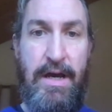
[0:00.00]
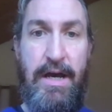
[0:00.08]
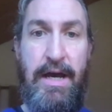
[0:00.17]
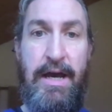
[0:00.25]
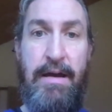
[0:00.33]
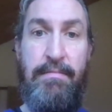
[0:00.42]

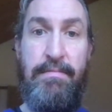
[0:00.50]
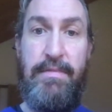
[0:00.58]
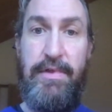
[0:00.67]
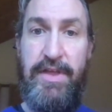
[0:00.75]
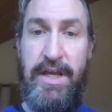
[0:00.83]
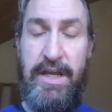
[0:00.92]

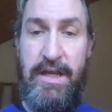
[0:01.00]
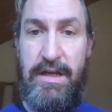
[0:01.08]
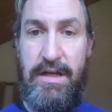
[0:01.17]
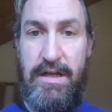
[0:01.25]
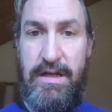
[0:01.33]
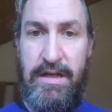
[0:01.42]

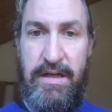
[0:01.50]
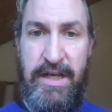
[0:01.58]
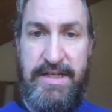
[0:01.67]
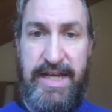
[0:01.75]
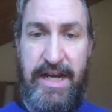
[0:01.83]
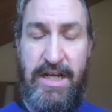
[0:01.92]
The
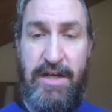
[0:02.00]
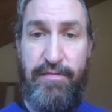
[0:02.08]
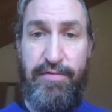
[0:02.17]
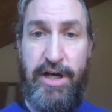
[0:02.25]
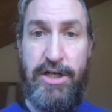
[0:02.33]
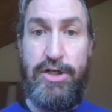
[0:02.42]

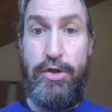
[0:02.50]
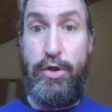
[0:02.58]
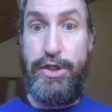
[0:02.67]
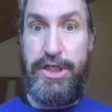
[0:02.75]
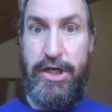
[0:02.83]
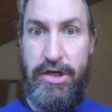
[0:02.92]
executive branch
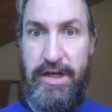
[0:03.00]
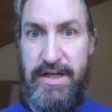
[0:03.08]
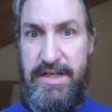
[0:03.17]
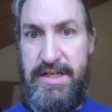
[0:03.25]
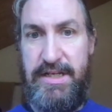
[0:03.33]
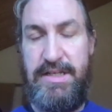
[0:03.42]
also
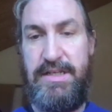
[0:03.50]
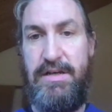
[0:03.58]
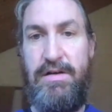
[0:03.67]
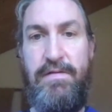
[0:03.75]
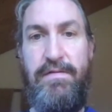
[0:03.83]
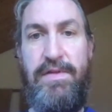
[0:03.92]
consists
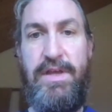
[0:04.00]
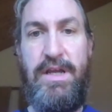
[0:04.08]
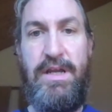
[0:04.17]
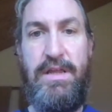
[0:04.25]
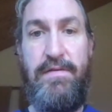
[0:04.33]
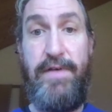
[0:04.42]
of
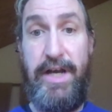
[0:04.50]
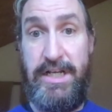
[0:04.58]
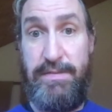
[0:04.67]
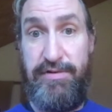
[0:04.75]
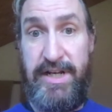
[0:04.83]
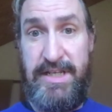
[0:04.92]
the
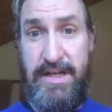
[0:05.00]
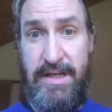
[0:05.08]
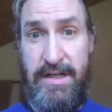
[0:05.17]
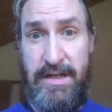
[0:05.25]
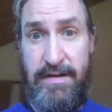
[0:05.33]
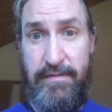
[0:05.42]
vice
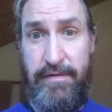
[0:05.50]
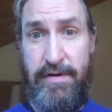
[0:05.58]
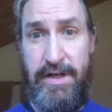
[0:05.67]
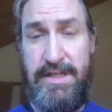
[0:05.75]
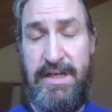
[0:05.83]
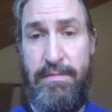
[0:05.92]
president, for
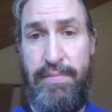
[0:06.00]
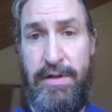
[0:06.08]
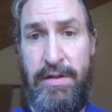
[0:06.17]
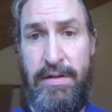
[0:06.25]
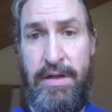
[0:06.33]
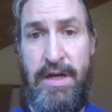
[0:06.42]

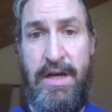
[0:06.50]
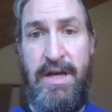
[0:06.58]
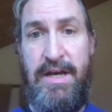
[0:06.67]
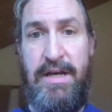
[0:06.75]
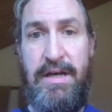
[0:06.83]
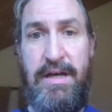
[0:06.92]
example.
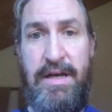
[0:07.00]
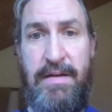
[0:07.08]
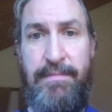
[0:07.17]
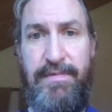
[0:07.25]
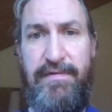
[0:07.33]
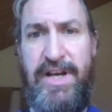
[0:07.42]

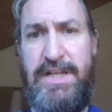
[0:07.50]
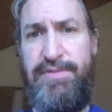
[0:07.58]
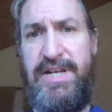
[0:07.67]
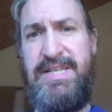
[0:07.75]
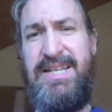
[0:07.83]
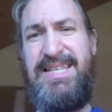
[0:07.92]
Vice
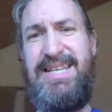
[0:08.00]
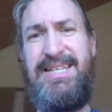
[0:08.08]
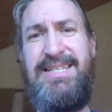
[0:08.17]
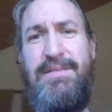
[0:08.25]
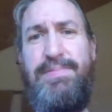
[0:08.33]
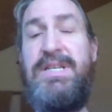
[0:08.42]
presidency
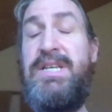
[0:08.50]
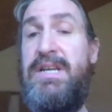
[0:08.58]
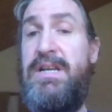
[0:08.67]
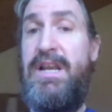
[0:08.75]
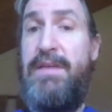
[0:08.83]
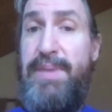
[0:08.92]
isn't a
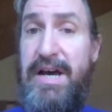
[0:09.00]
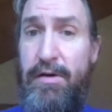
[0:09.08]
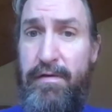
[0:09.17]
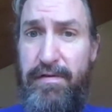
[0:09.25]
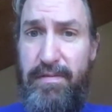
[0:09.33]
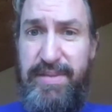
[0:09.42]
particularly
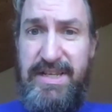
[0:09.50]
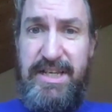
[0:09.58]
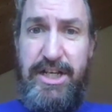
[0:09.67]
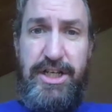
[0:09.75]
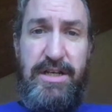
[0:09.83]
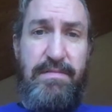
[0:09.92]
powerful
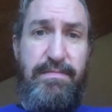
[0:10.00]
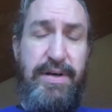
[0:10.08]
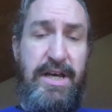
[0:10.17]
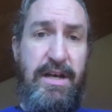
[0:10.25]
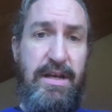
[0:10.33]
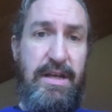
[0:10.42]
position,
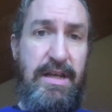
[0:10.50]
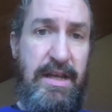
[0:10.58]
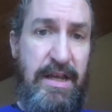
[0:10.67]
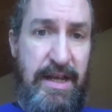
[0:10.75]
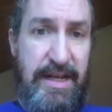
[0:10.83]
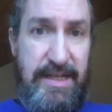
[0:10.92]
but
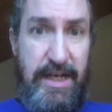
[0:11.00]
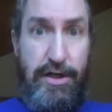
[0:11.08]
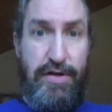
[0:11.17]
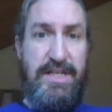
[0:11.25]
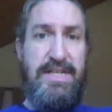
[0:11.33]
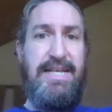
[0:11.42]
it's
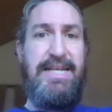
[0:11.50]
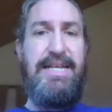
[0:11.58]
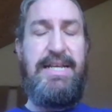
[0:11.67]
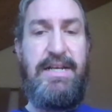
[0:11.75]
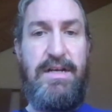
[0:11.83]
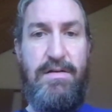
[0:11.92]
interesting
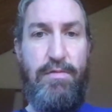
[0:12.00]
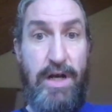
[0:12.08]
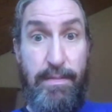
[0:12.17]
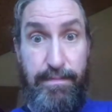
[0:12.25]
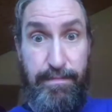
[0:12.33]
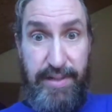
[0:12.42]
in
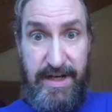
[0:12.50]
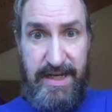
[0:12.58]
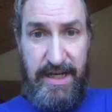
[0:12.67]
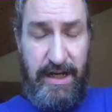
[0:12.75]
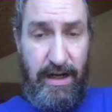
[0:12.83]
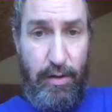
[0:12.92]
one
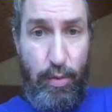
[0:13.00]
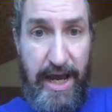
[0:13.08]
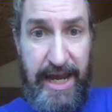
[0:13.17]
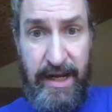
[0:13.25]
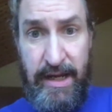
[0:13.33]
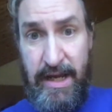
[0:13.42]
particular
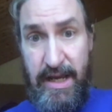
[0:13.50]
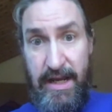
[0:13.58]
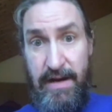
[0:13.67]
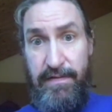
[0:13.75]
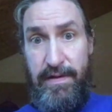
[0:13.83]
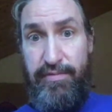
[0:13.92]
way.
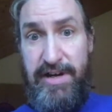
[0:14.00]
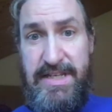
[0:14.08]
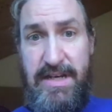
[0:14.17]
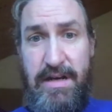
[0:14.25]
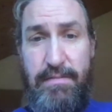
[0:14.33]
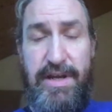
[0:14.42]
If the
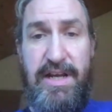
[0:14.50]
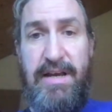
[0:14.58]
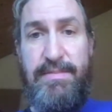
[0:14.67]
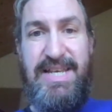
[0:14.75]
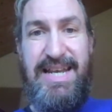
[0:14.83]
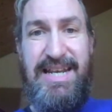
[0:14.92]
president
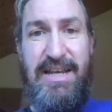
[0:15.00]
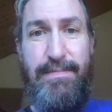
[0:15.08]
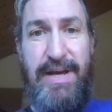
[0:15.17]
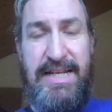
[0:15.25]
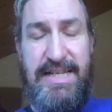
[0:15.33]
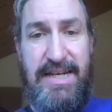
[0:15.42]
becomes
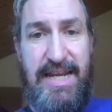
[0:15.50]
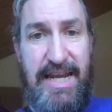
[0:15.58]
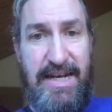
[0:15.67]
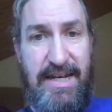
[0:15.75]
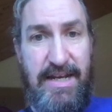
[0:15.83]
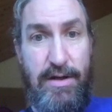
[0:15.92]

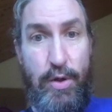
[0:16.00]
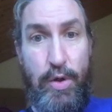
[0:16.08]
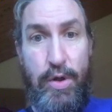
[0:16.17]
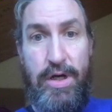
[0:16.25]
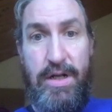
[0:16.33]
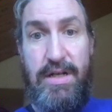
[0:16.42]
incapacitated
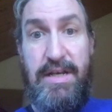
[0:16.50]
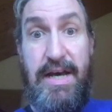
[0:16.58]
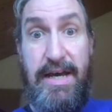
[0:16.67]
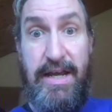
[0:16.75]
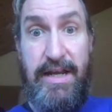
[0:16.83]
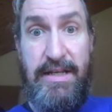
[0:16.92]
or
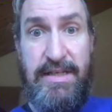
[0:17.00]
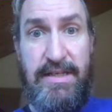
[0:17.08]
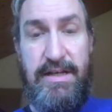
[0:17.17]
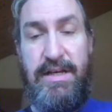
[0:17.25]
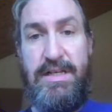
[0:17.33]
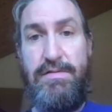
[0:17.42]

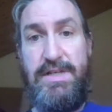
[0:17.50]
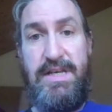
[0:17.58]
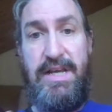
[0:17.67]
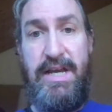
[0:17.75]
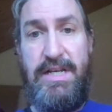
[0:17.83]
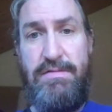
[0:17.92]
dies, as was the
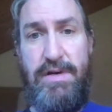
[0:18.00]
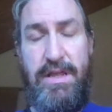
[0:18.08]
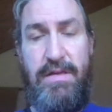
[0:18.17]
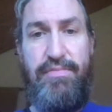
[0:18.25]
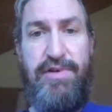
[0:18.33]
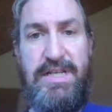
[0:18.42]
case
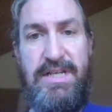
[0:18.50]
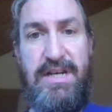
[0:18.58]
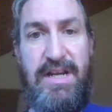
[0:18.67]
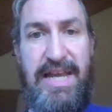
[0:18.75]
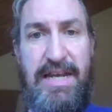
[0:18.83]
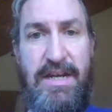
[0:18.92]
with
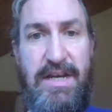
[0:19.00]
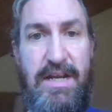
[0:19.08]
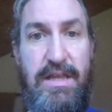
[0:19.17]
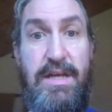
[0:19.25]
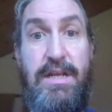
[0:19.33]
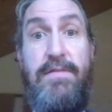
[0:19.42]
President
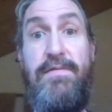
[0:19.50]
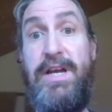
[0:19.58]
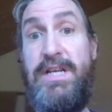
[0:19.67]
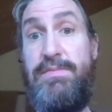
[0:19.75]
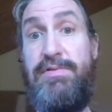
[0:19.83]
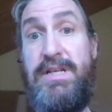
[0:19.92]
Kennedy, then the
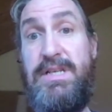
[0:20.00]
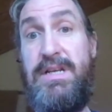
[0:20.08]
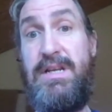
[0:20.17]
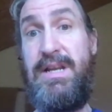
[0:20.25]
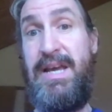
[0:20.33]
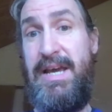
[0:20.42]
vice
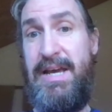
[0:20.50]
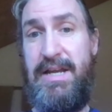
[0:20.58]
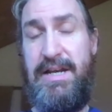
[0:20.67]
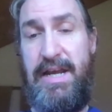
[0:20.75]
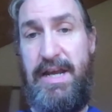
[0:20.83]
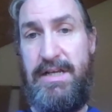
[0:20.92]
president
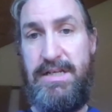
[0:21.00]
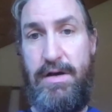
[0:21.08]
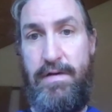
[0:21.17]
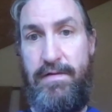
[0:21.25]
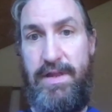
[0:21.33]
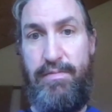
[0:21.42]
takes
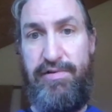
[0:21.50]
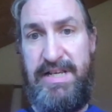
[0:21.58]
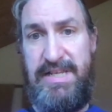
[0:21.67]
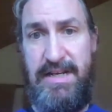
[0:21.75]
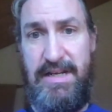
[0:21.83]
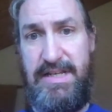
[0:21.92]
over the
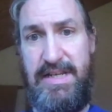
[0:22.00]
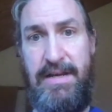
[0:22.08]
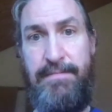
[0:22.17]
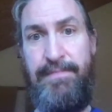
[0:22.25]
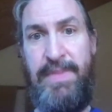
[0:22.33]
presidency.